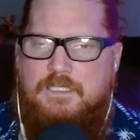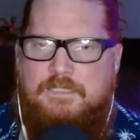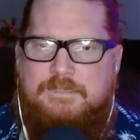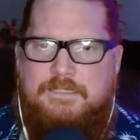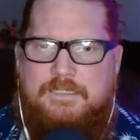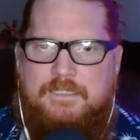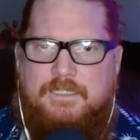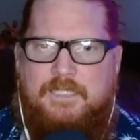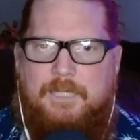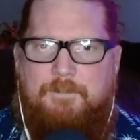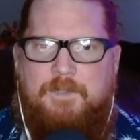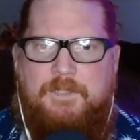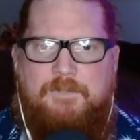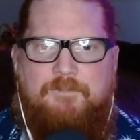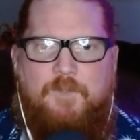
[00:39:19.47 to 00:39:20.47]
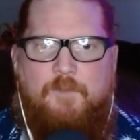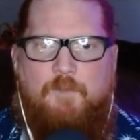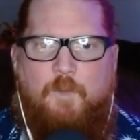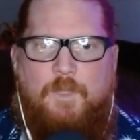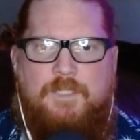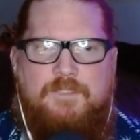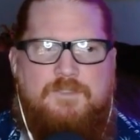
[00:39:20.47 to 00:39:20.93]
seeing a couple of
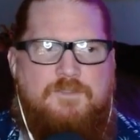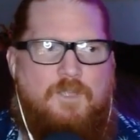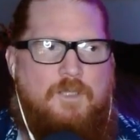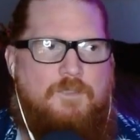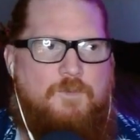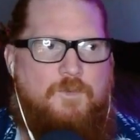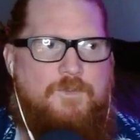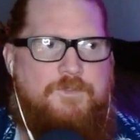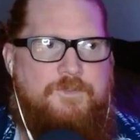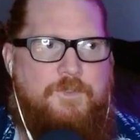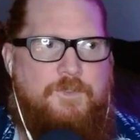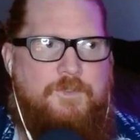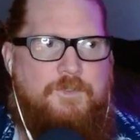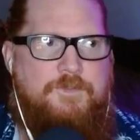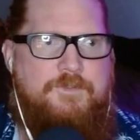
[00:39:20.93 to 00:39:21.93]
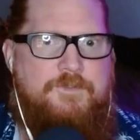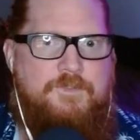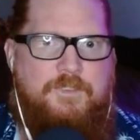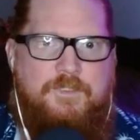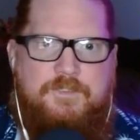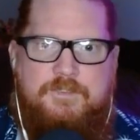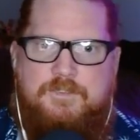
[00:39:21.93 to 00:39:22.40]
overweight Star Wars nerds
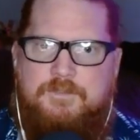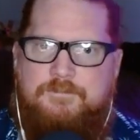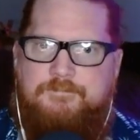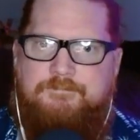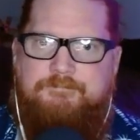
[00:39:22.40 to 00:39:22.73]
just